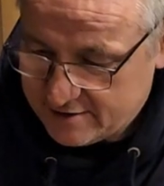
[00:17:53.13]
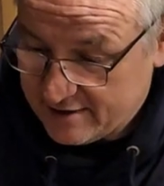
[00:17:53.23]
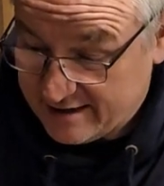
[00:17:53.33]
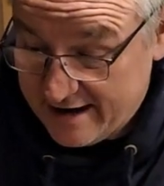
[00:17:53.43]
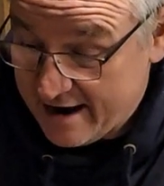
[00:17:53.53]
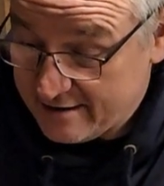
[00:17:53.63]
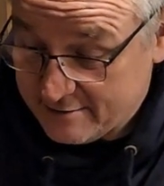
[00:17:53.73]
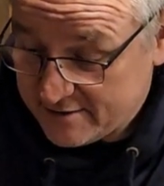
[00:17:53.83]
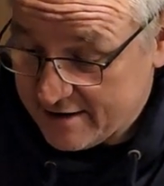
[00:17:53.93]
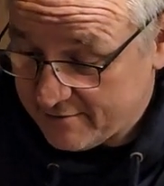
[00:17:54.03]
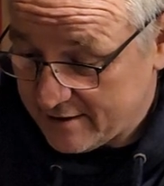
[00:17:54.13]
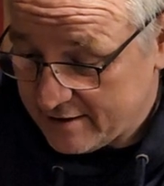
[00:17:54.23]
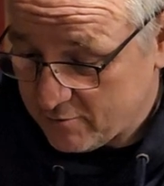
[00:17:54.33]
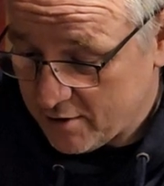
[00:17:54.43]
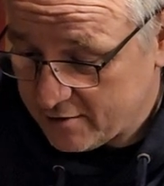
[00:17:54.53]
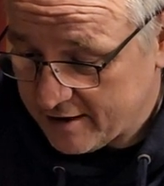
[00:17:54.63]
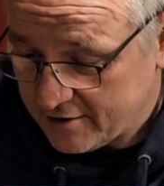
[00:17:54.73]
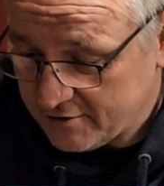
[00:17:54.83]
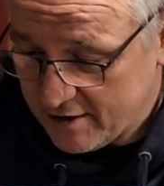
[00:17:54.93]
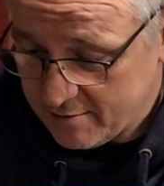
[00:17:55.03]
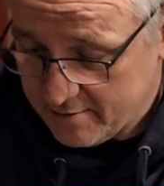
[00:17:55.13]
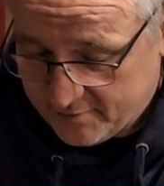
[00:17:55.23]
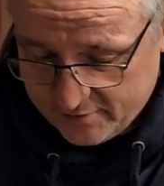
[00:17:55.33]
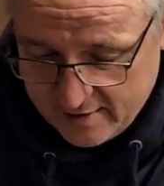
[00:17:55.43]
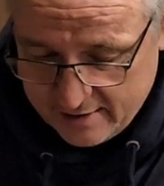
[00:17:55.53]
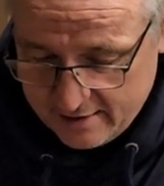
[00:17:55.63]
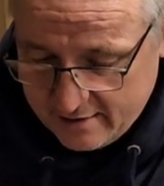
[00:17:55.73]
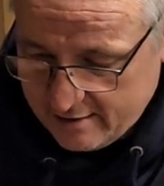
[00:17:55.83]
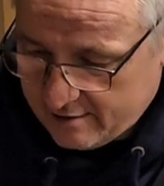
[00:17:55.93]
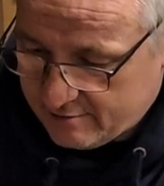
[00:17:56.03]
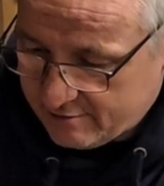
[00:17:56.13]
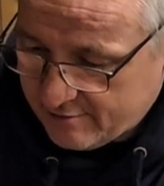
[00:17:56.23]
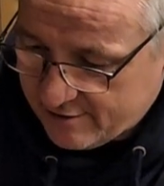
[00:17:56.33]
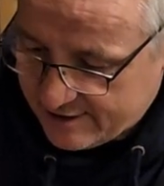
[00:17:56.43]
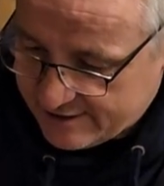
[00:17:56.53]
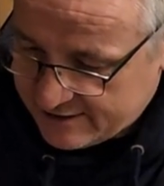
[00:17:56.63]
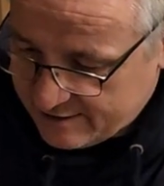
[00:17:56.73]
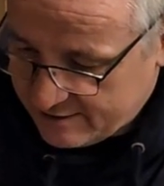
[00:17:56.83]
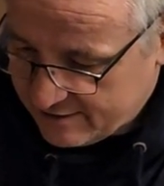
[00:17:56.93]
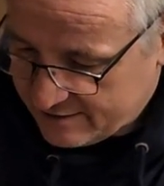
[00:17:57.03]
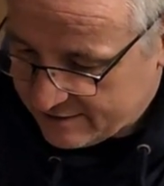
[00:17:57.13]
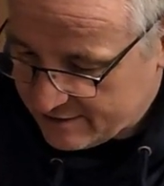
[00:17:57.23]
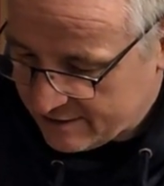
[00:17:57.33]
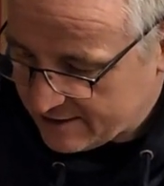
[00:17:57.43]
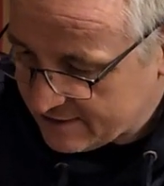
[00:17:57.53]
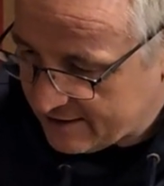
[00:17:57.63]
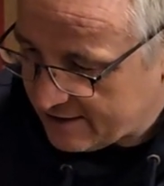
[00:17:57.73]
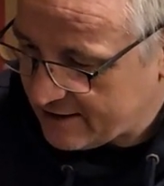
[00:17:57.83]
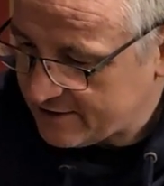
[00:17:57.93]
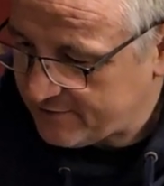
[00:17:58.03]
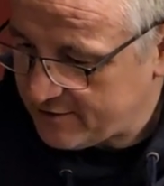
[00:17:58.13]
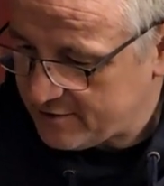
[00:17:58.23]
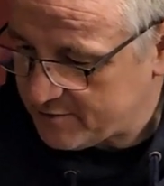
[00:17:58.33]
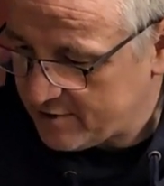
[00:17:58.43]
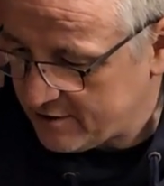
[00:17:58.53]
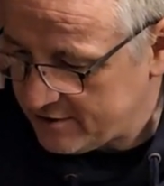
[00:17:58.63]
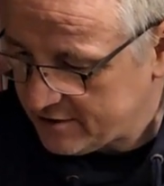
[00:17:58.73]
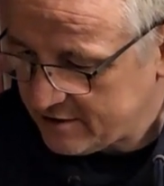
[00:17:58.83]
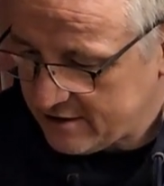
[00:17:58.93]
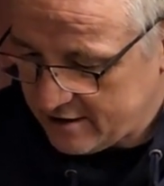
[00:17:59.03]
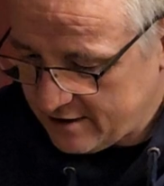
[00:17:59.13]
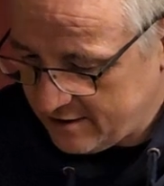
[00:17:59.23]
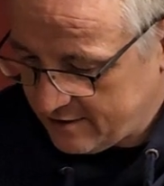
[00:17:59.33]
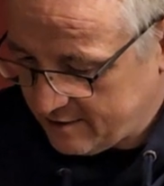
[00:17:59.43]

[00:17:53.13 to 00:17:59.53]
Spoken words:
So again, it was definitely worth that trip. Right, so that's the last few spring onions.